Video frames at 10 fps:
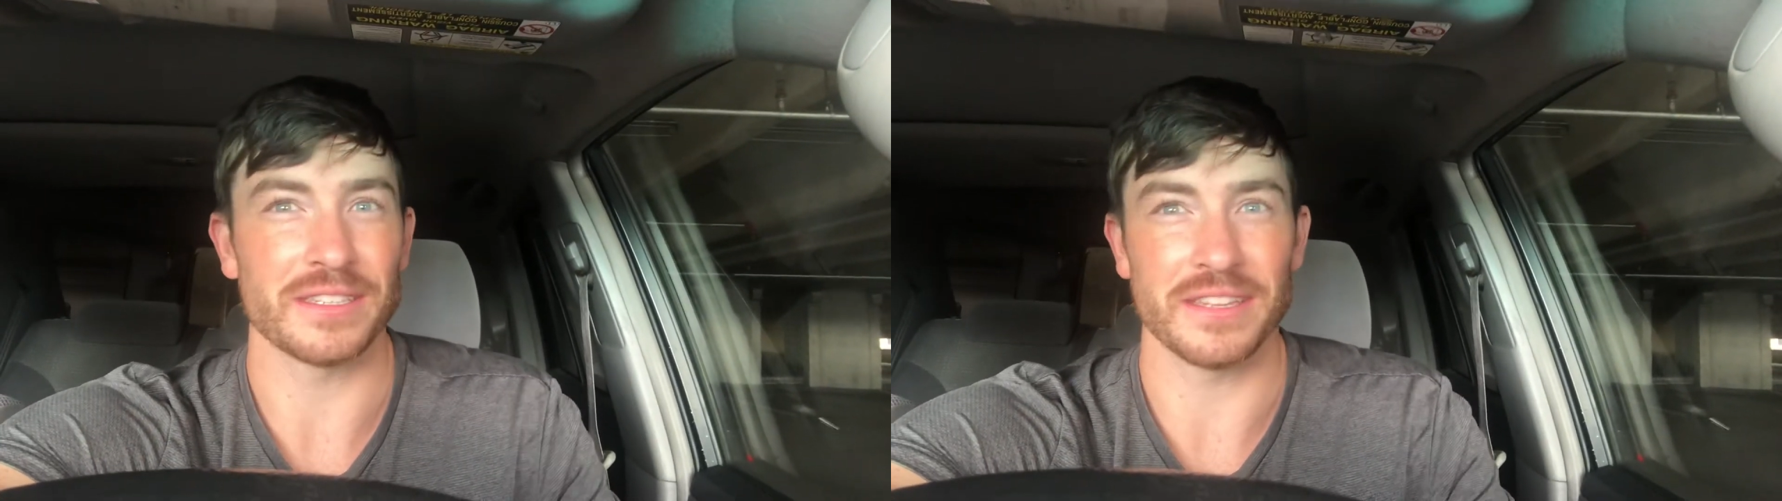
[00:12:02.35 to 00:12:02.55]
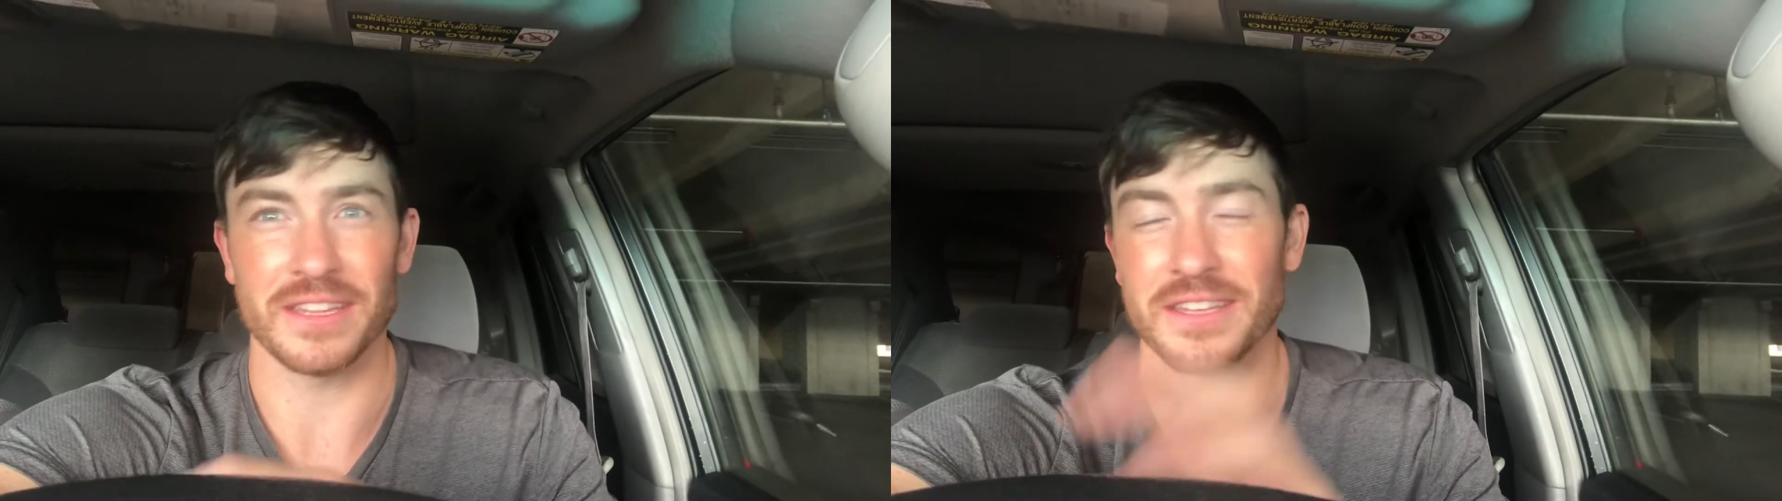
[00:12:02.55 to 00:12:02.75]

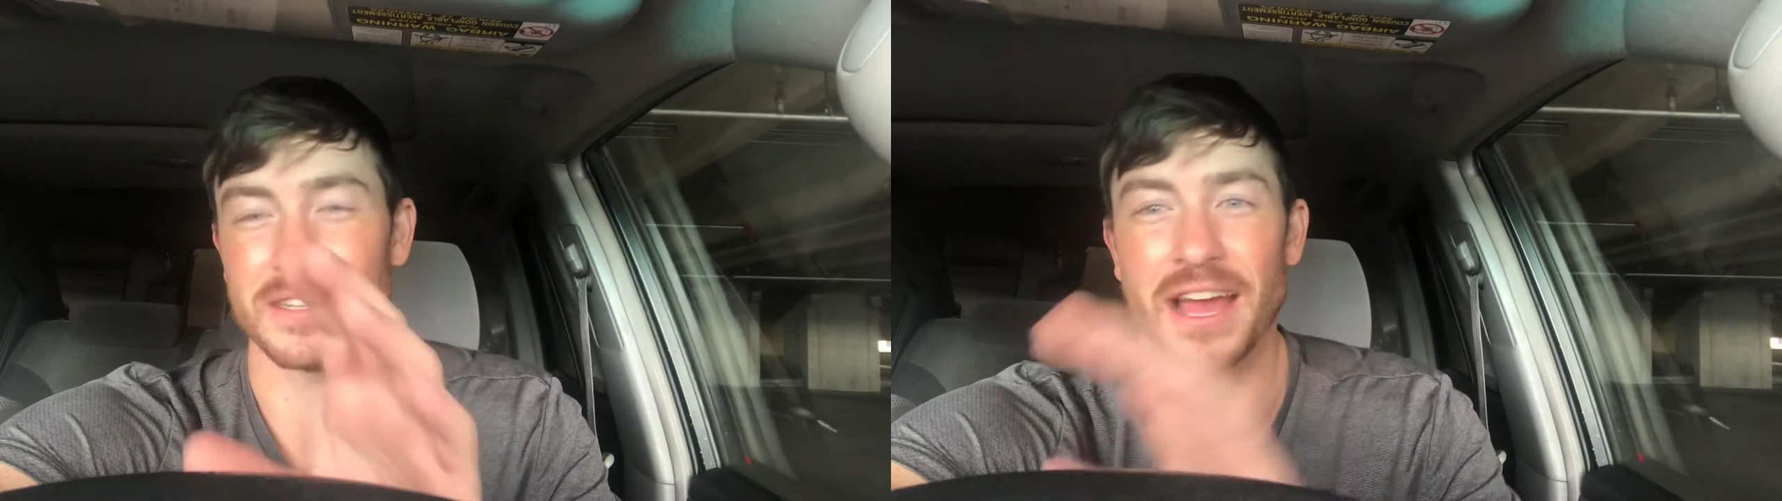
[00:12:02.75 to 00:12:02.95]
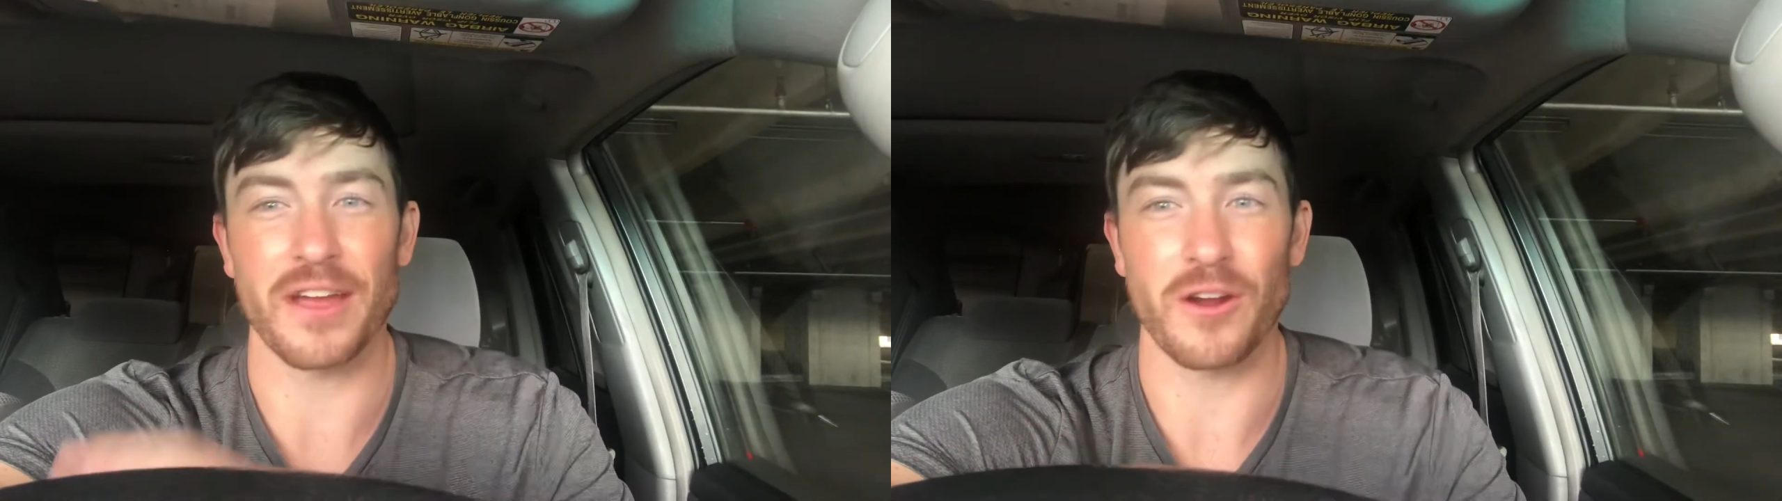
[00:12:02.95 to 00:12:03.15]
and then the
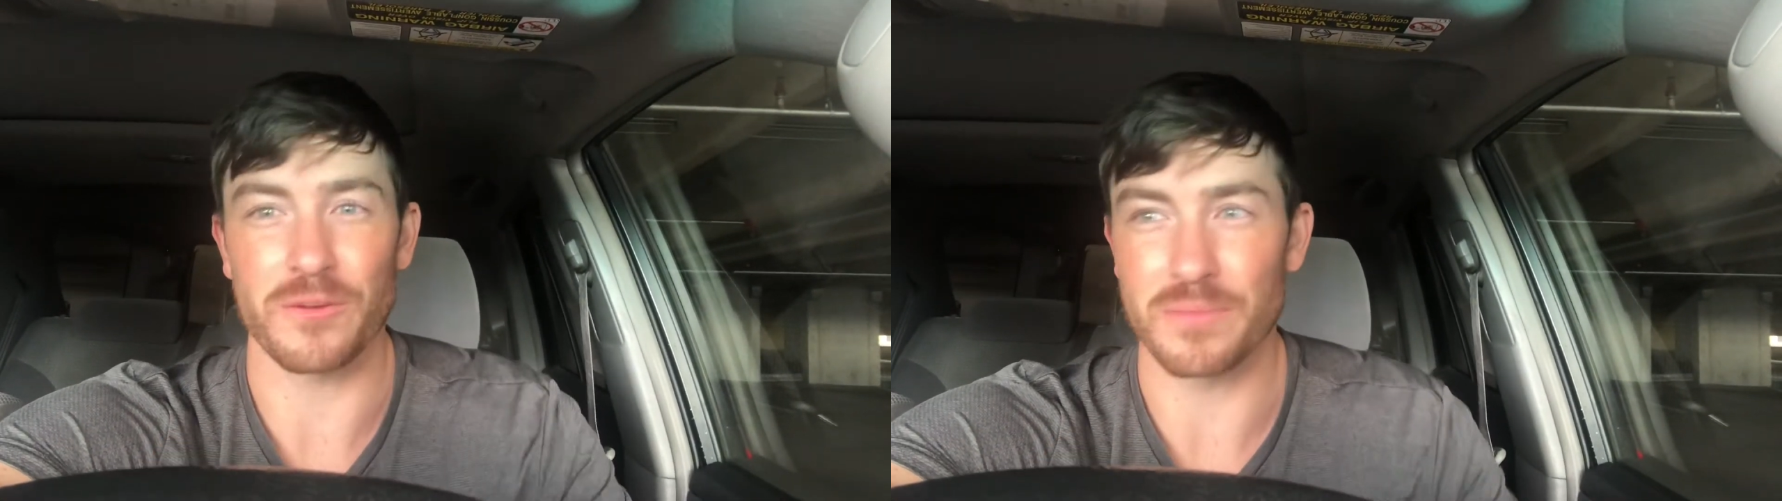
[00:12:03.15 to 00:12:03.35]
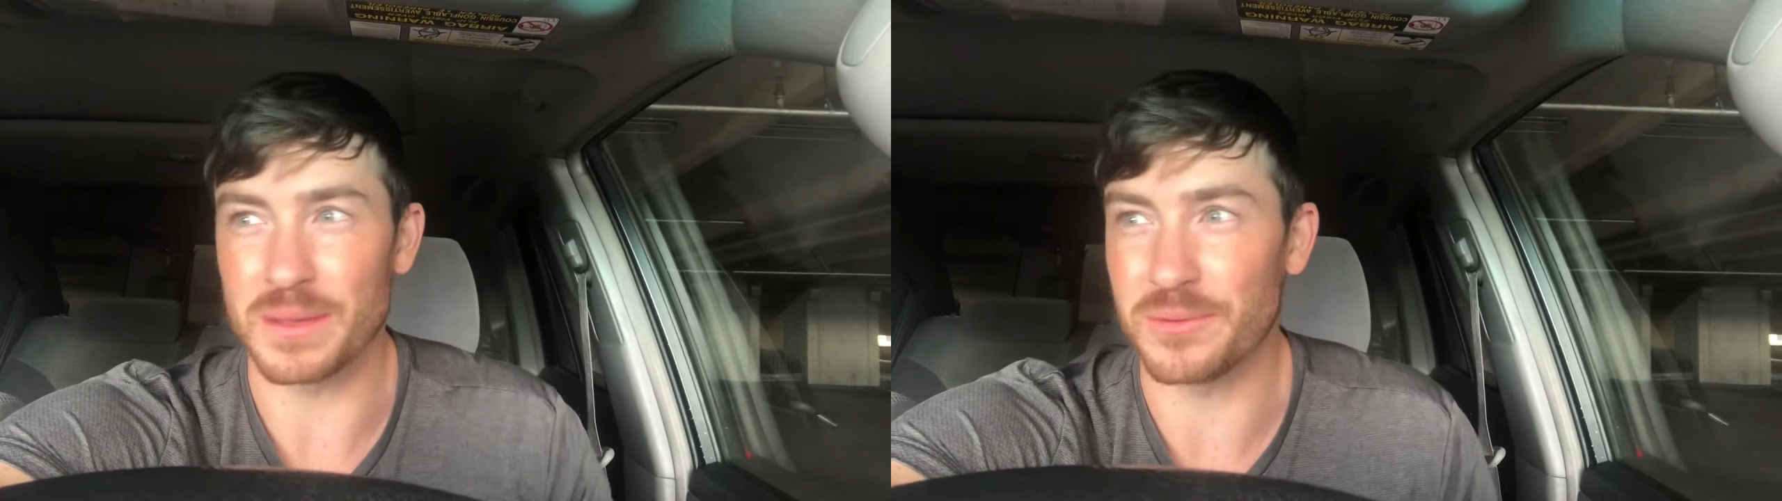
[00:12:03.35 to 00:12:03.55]

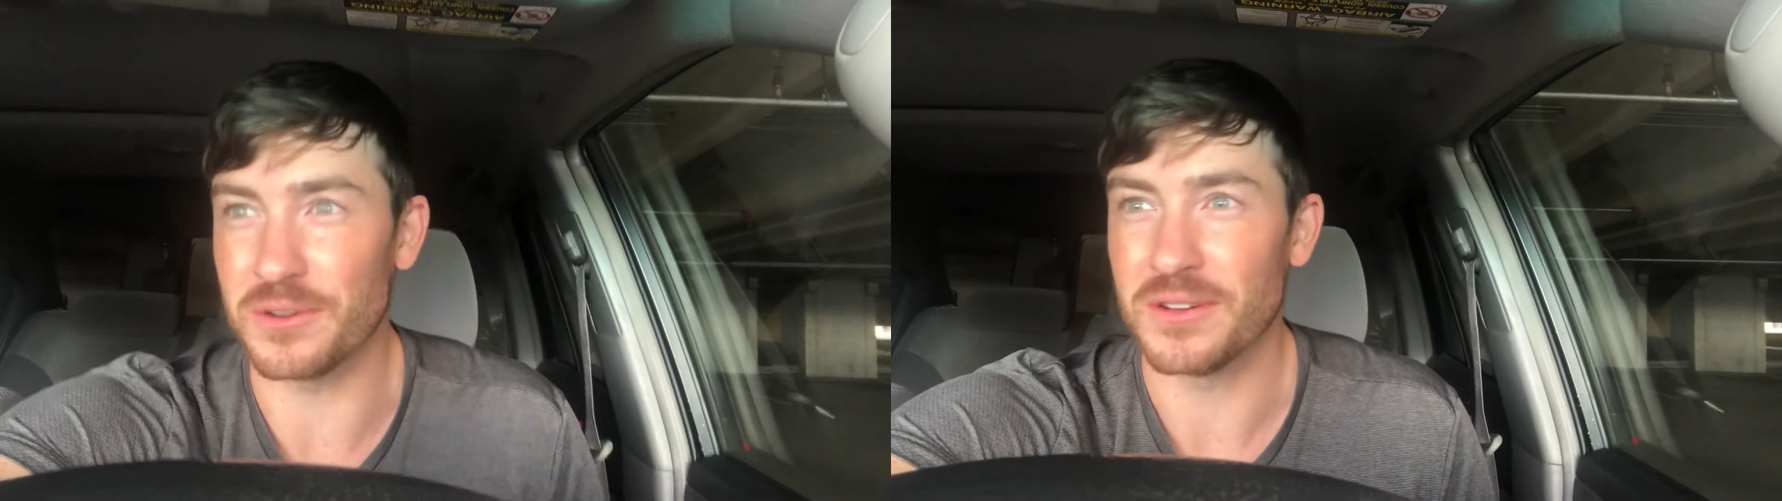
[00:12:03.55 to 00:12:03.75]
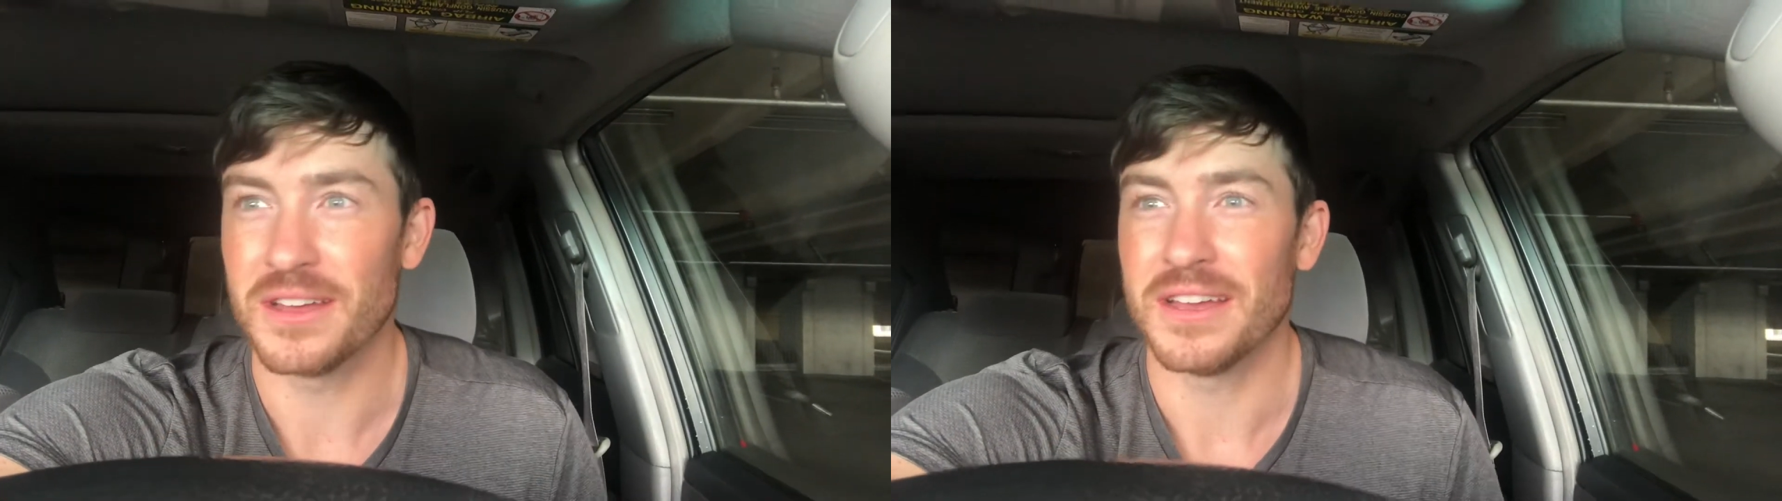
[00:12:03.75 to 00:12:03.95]
die-hard people,